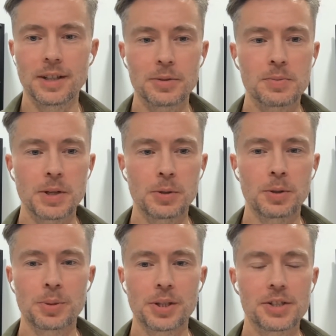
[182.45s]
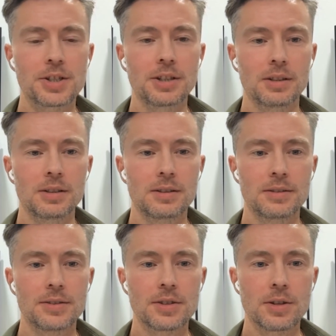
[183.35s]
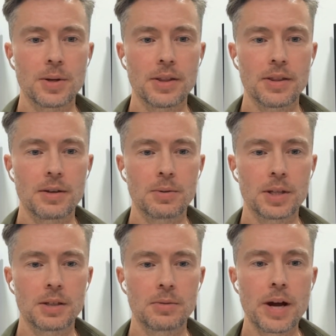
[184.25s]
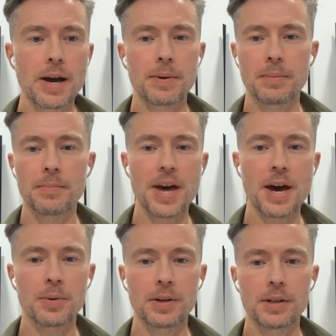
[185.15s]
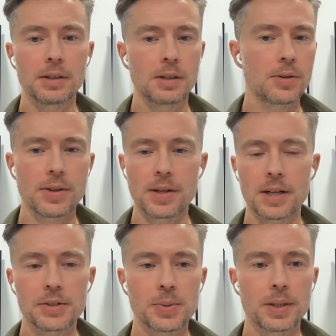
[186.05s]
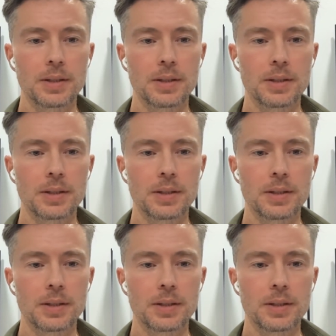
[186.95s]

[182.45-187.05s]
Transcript: That was my whole prediction. So I think we can wrap up that one and go to the next one.